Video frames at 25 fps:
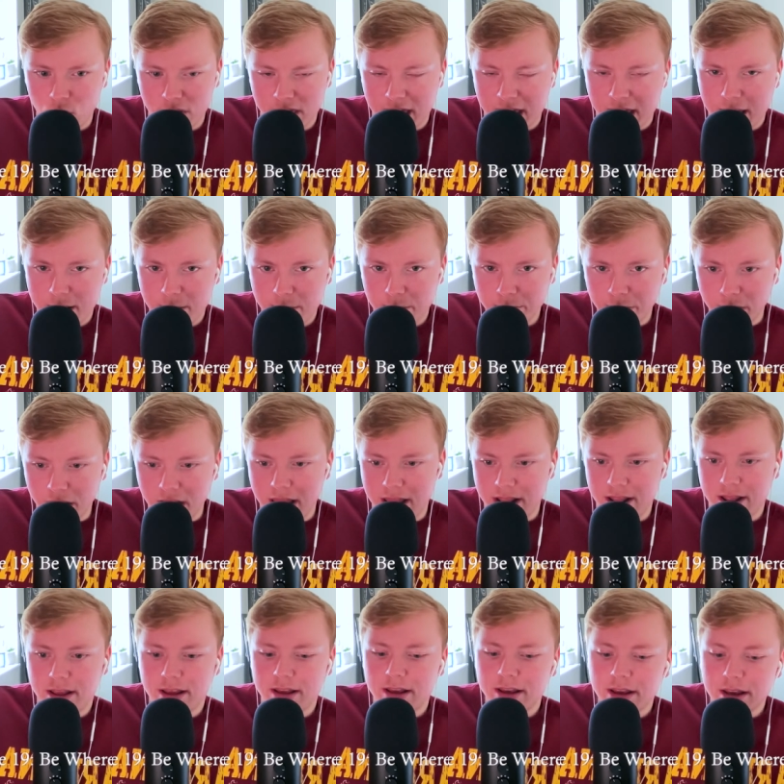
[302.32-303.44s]
that. But
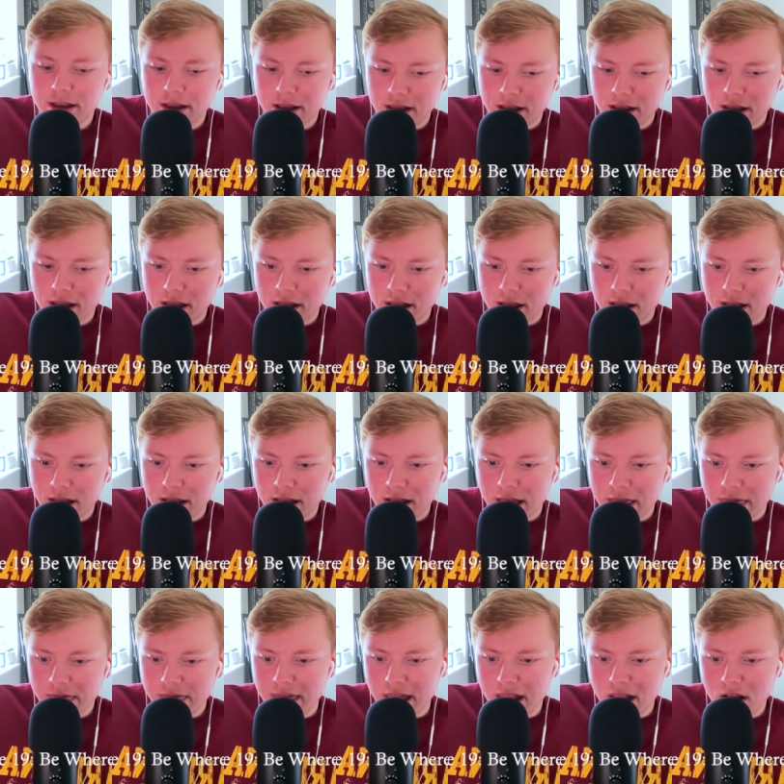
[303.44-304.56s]

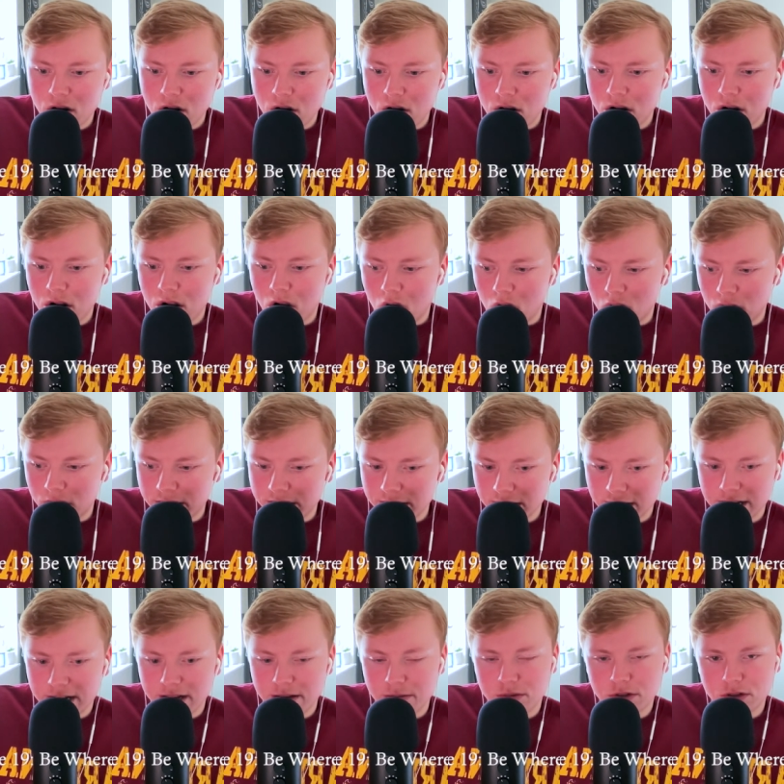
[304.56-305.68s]
there are
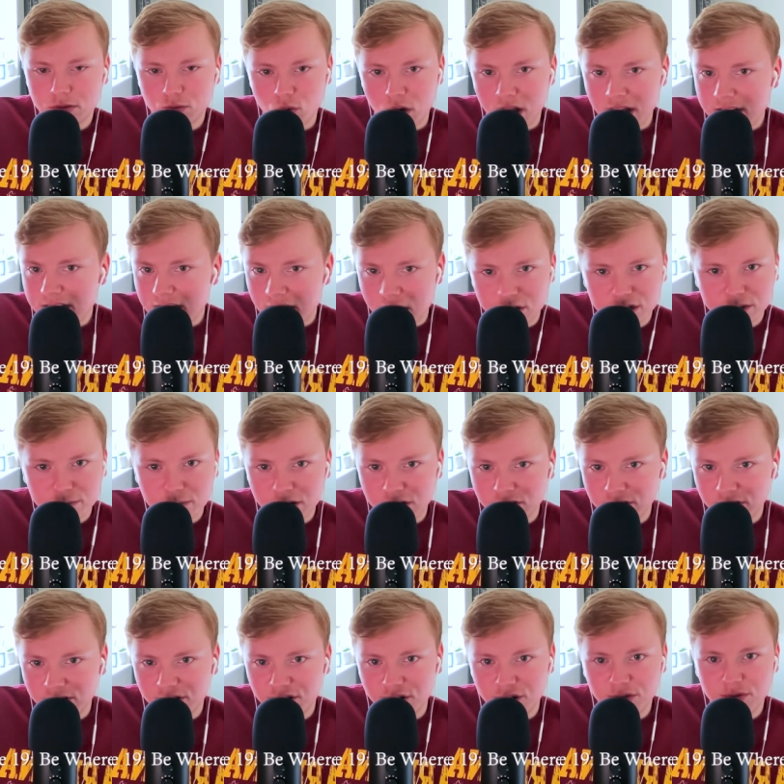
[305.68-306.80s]
times right now,
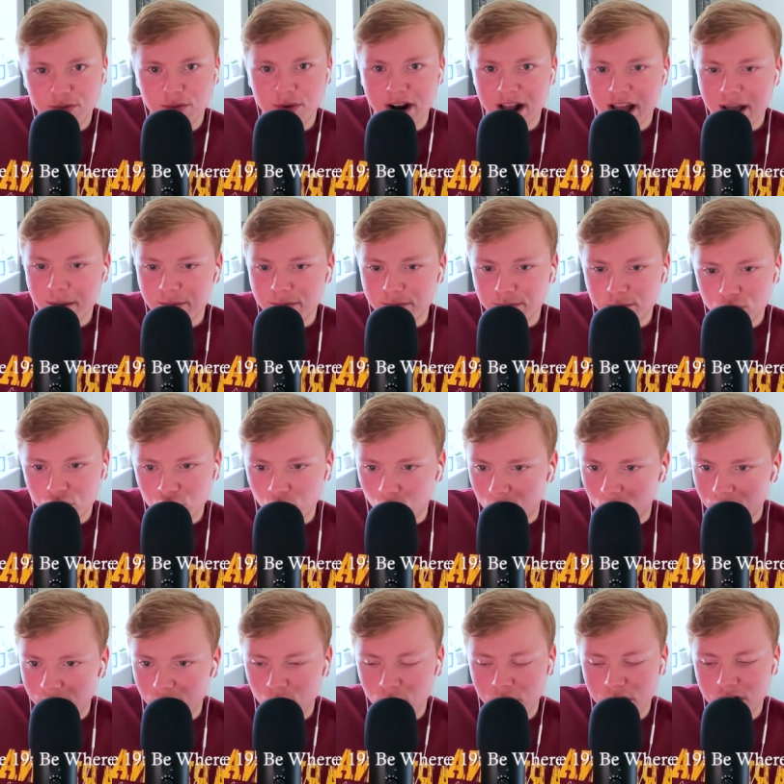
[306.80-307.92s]
especially too, when I'm
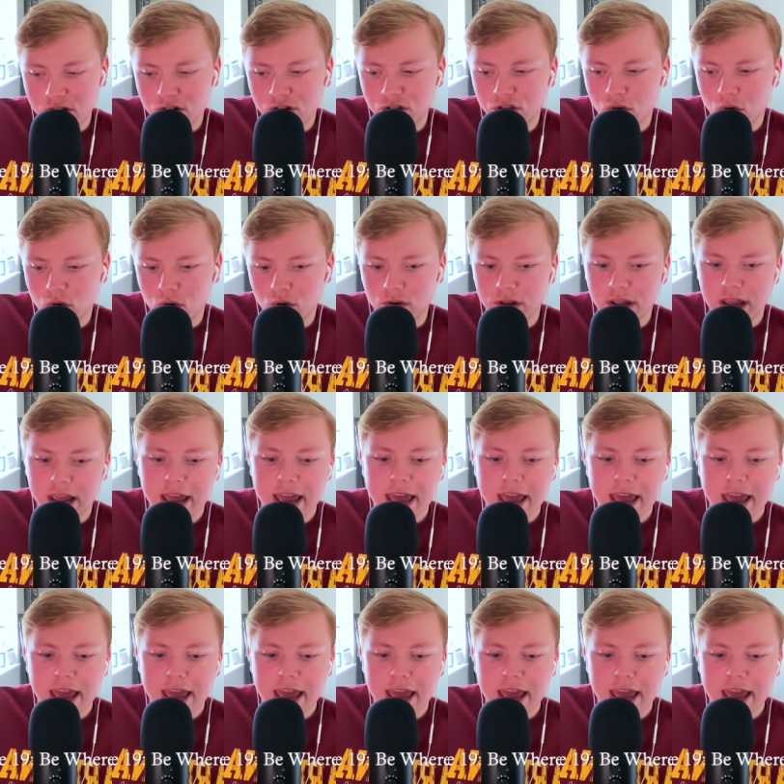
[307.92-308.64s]
21 years old